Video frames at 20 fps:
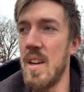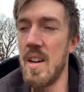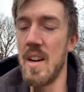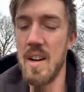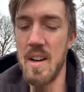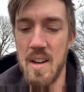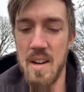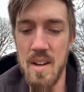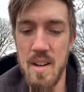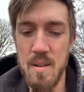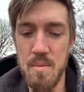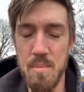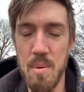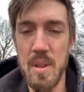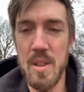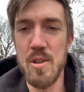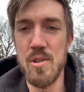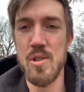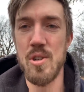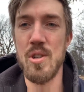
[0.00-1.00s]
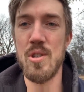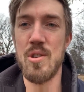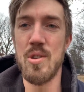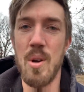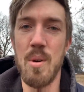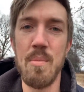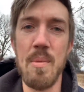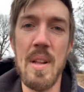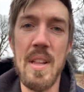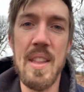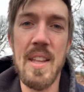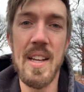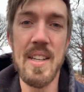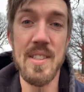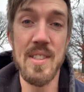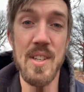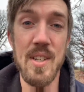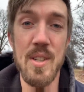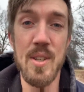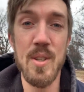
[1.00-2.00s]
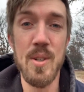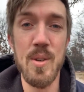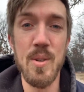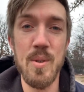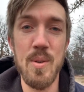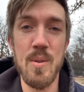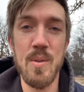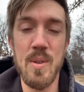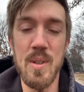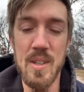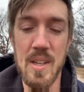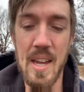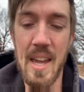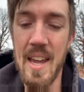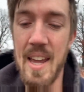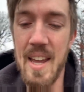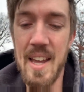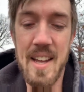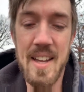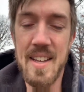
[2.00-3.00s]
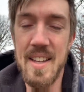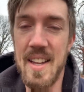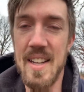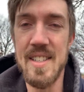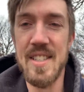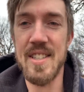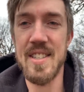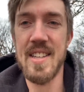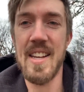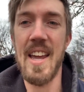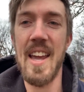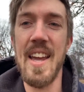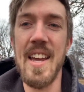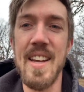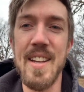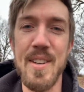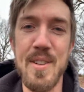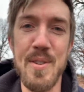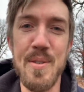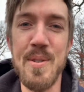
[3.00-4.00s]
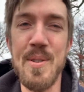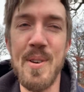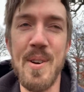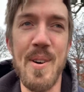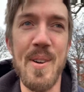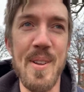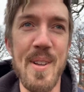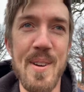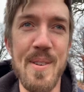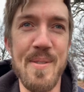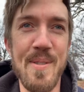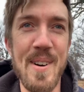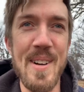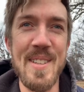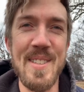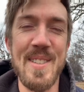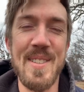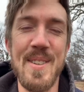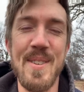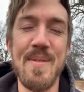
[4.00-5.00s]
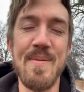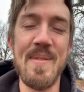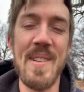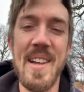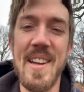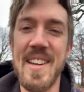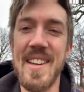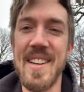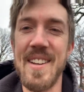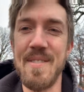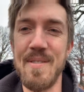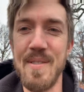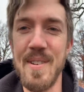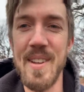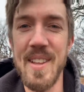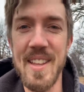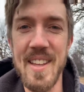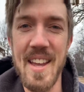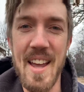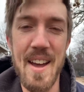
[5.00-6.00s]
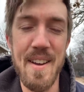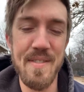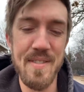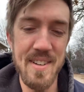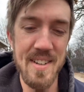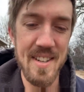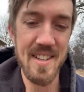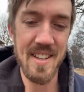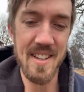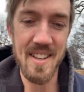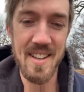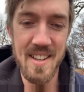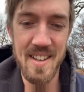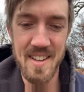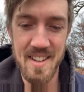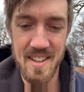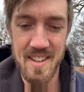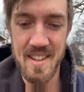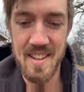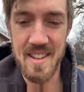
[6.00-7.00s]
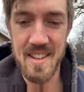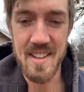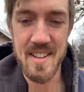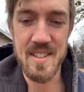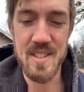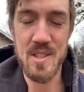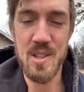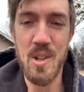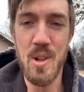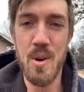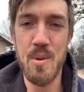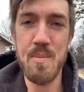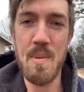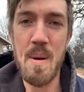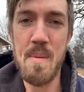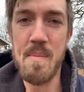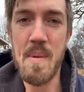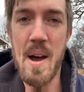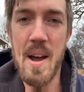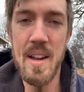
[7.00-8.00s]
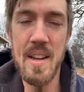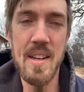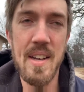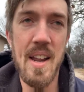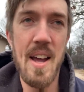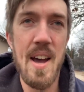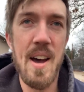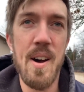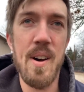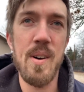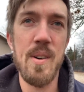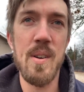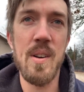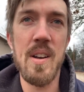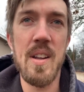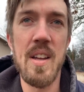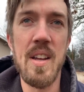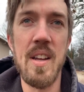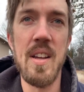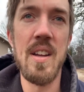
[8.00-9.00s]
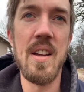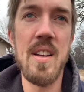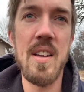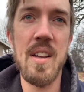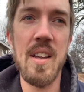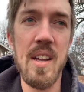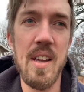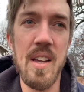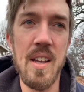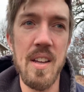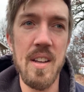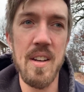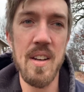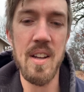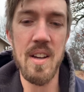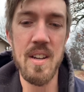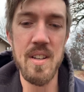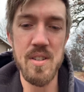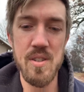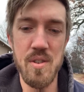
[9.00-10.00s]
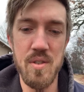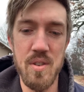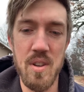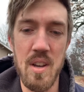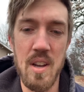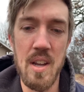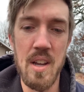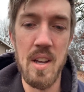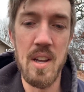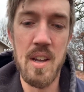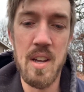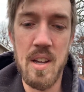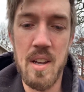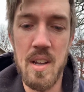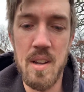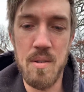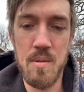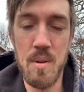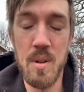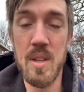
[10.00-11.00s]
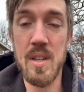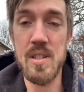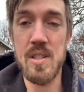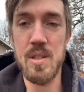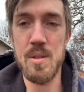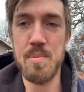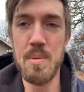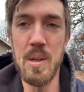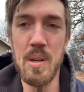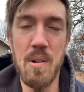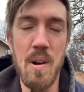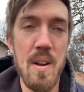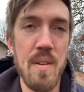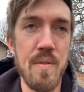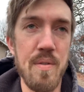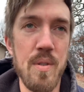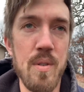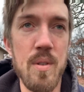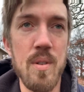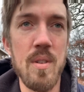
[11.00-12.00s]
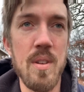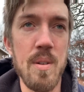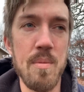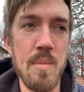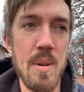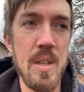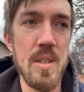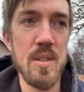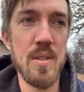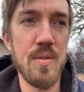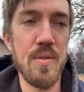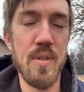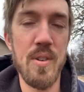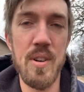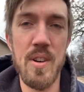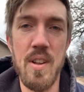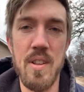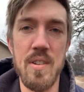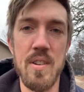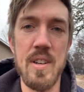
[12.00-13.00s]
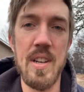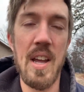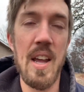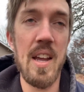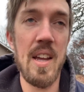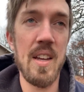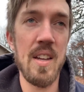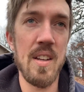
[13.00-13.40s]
But there's just so many things to do. I just can't do it all at once. So I'm like really having to slow my mind down and just really just be grateful. I mean, just for another day.